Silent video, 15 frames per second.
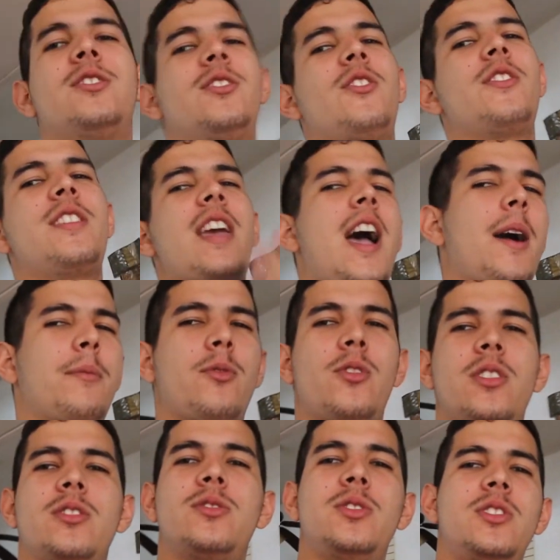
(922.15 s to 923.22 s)
So yeah, I'm
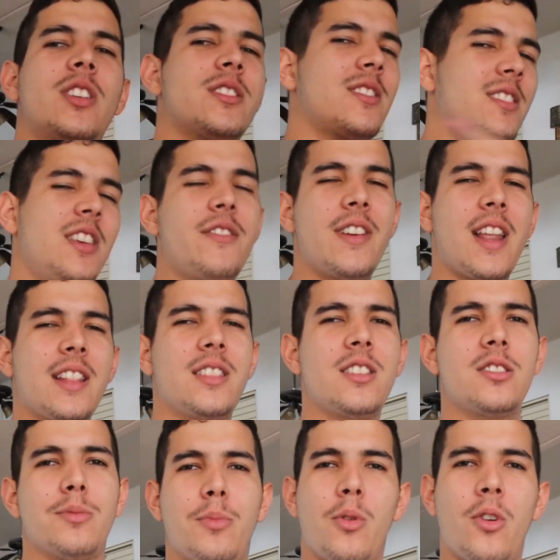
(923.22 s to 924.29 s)
going to just leave it at
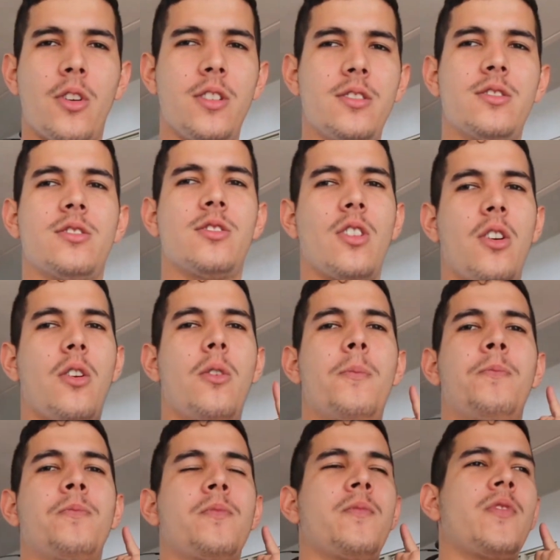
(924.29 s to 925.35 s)
this point. So
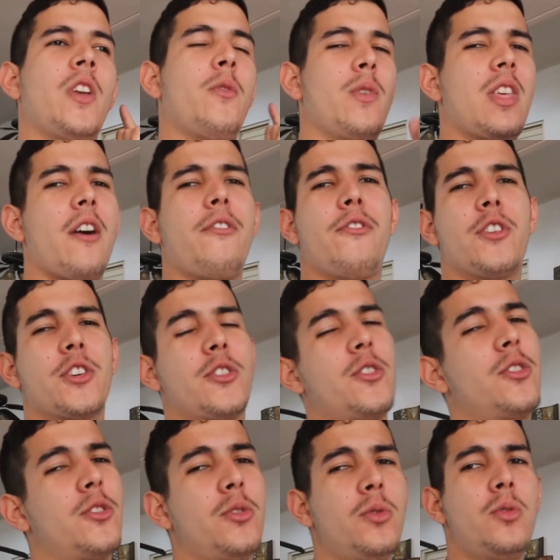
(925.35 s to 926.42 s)
without further
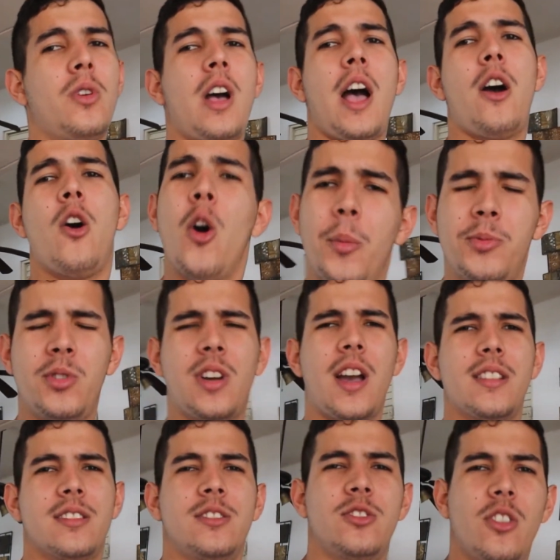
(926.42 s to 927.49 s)
ado, I hope you
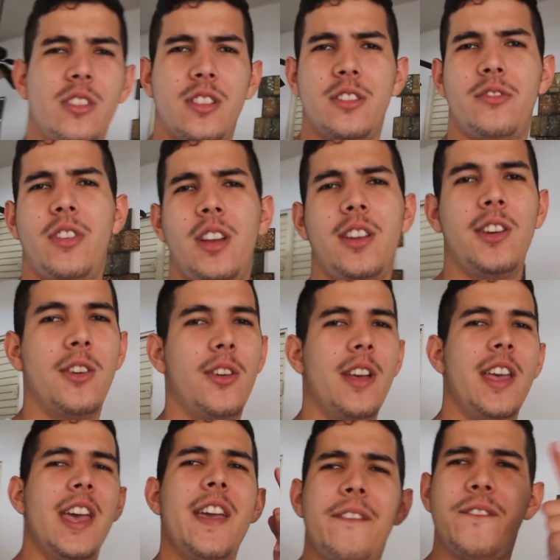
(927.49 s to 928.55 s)
guys enjoyed this video.
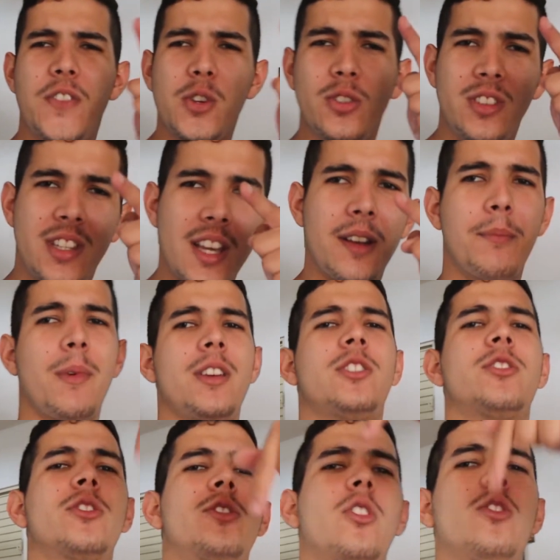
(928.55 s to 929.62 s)
If you did, make
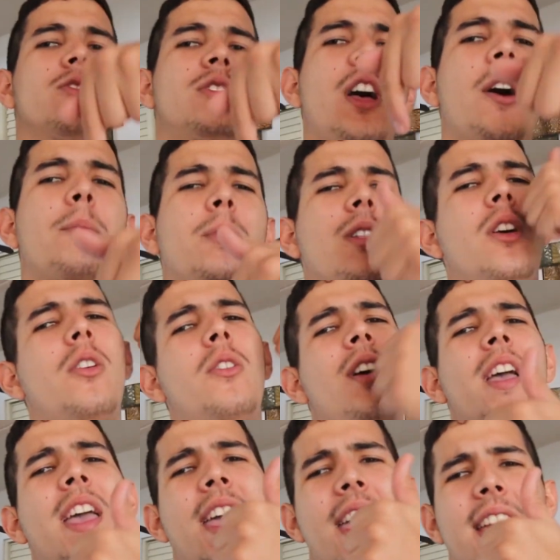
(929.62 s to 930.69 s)
sure to go down below,
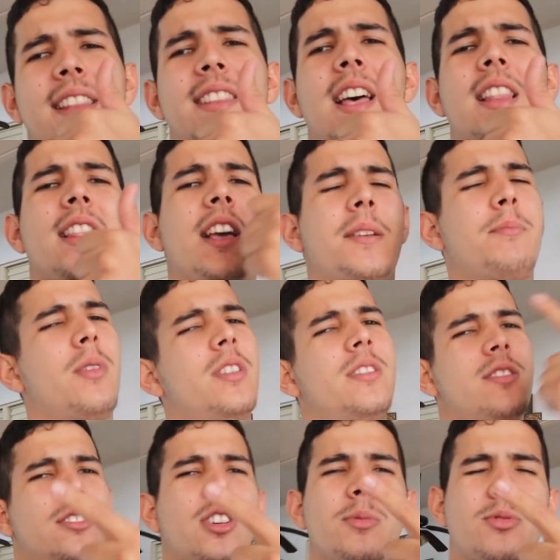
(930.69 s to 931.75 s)
hit that like button,
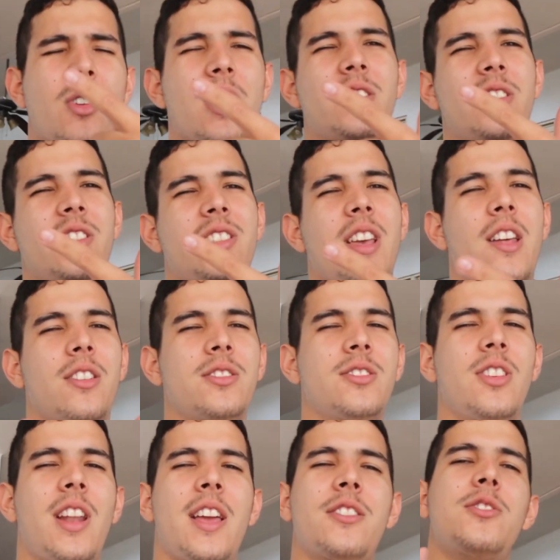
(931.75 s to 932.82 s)
subscribe to the channel
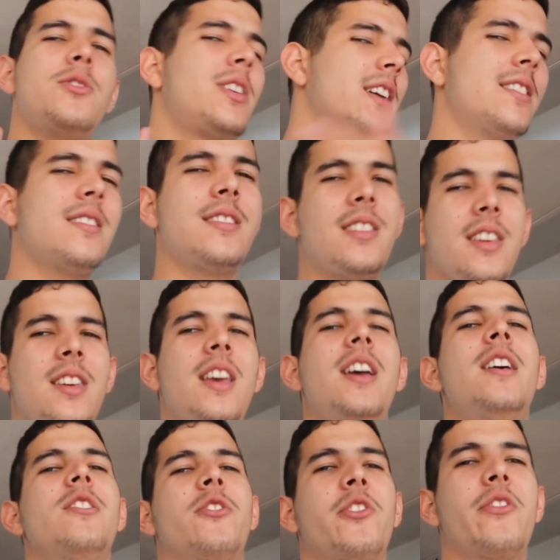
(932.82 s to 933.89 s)
so that you can see
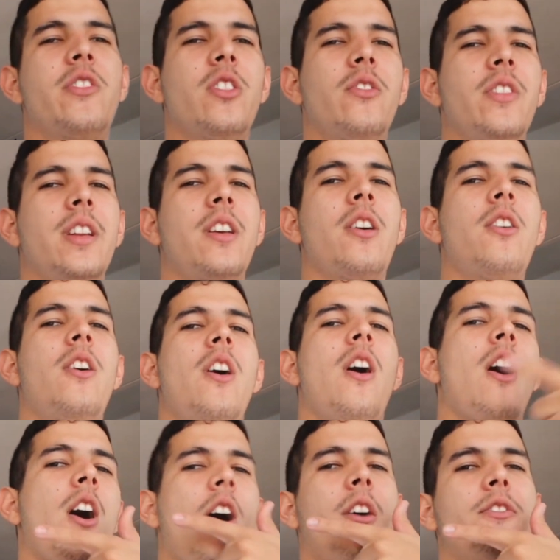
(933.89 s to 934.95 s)
the review video
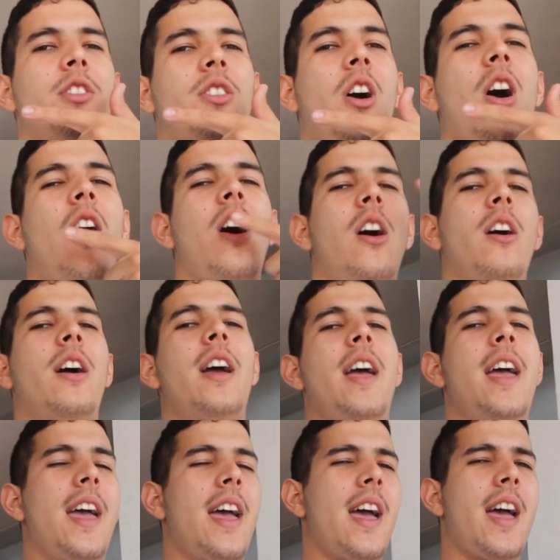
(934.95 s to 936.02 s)
of the car.
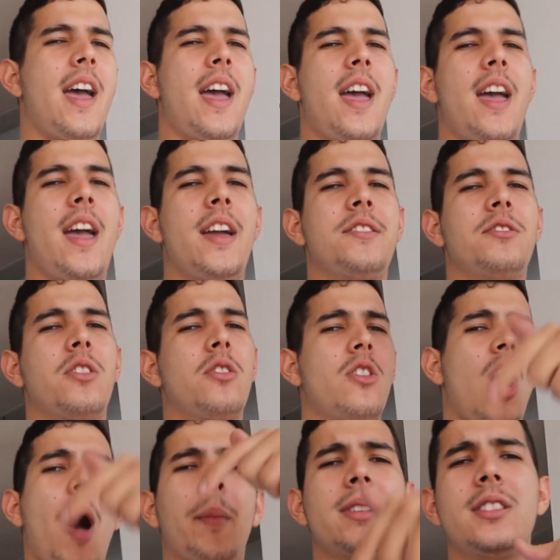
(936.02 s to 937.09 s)
And
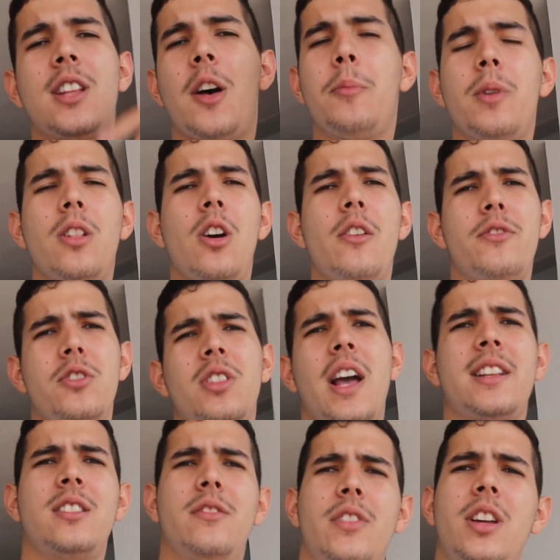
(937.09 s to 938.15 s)
comment down below if you
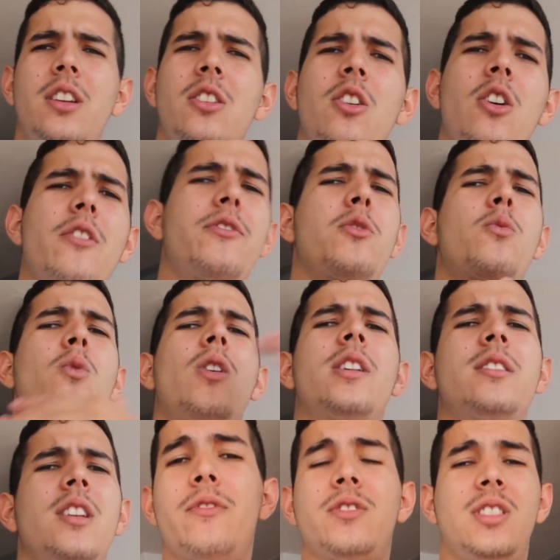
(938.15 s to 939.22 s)
like the video, if you
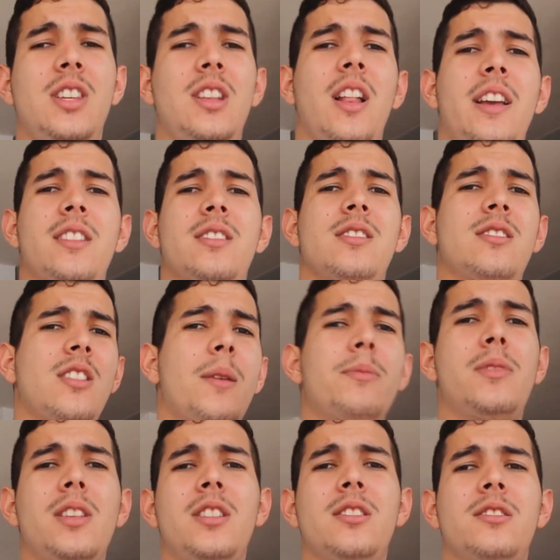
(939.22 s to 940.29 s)
want to see like
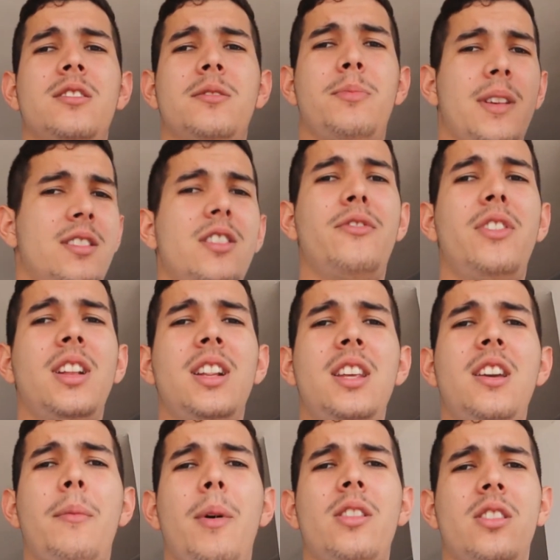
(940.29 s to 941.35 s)
something
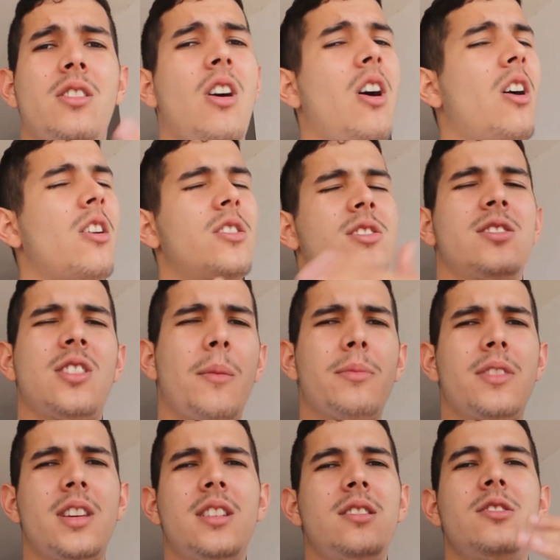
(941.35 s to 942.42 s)
specifically about the car or
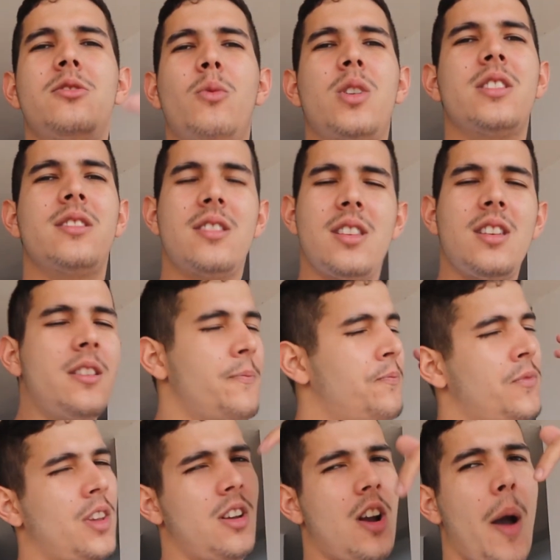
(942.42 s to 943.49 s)
something you want to see.
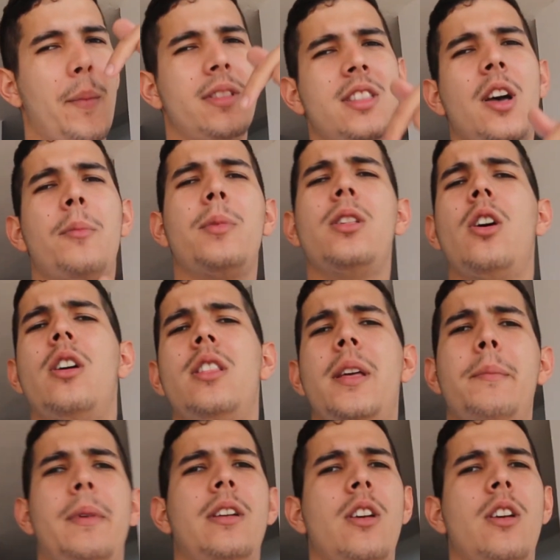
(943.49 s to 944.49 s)
Comment down below and let me